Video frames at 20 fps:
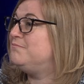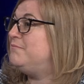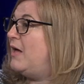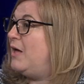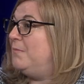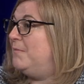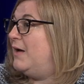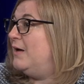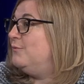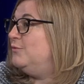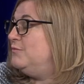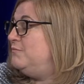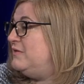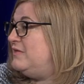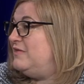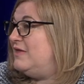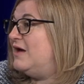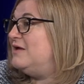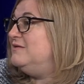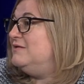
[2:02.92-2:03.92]
Belmont would be
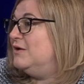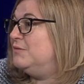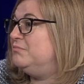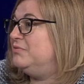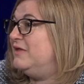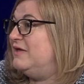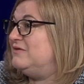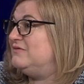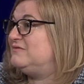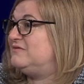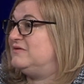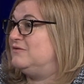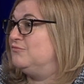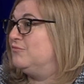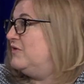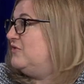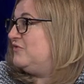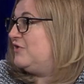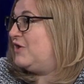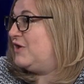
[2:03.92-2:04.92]
the ideal place to
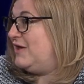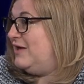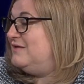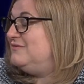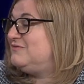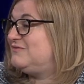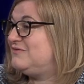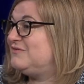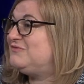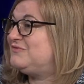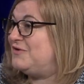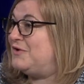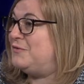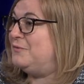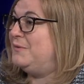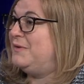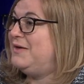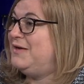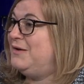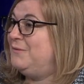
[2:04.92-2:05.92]
raise our kids. Mm-hmm.
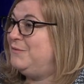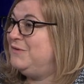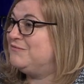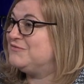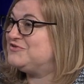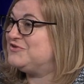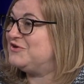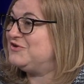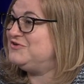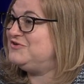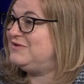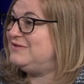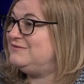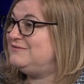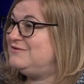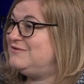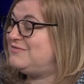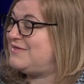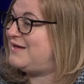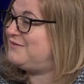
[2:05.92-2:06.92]
So we returned in
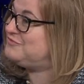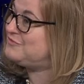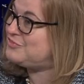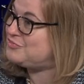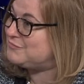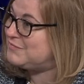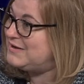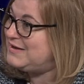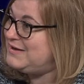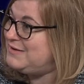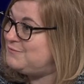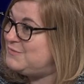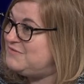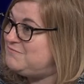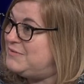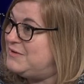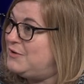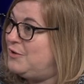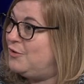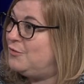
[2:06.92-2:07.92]
2003. We've
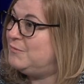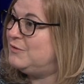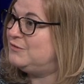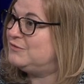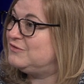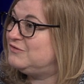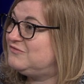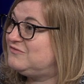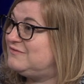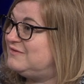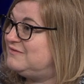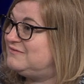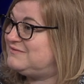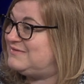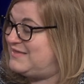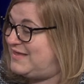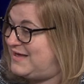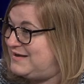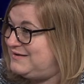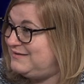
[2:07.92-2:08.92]
been homeowners since
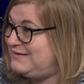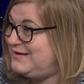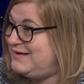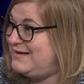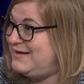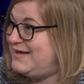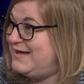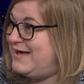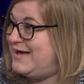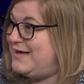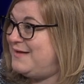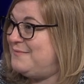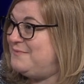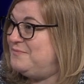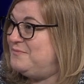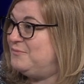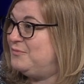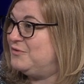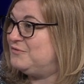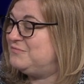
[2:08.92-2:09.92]
then. Mm-hmm.
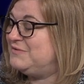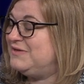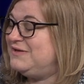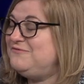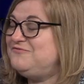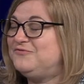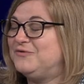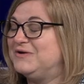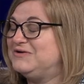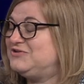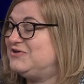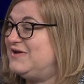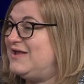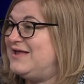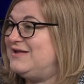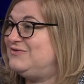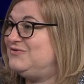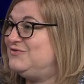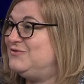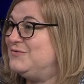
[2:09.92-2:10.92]
Um, we're really
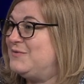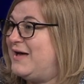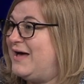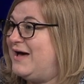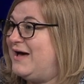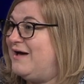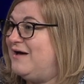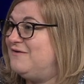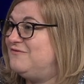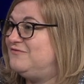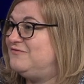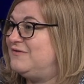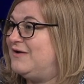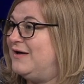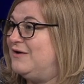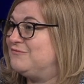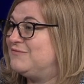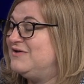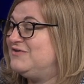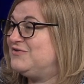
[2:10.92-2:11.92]
fortunate to have
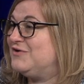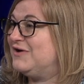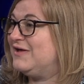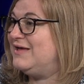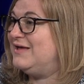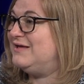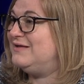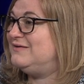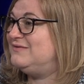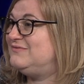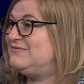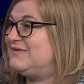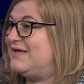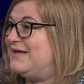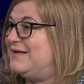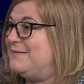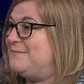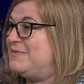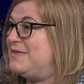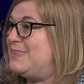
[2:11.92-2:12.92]
uh, raised our kids
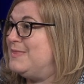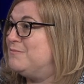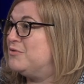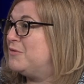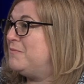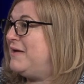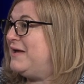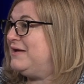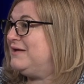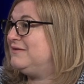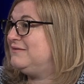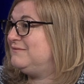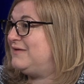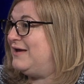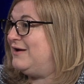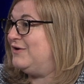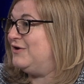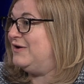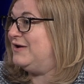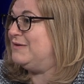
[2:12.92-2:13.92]
um, in the Burbank
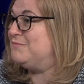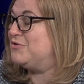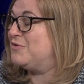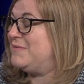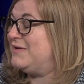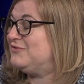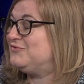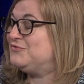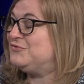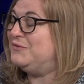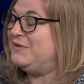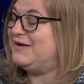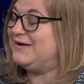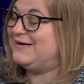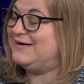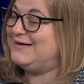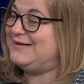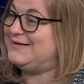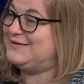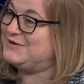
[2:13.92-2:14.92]
area, Burbank mm-hmm. school
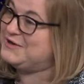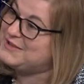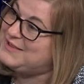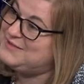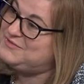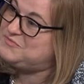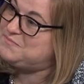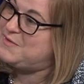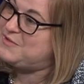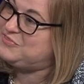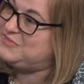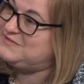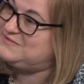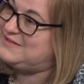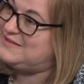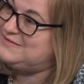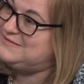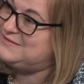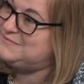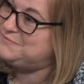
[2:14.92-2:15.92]
area, and our kids both
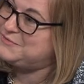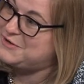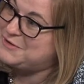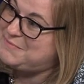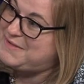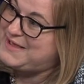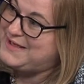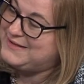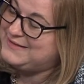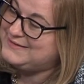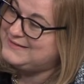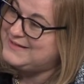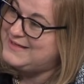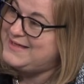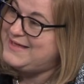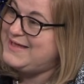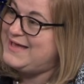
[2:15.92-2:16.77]
attended Burbank. Mm-hmm.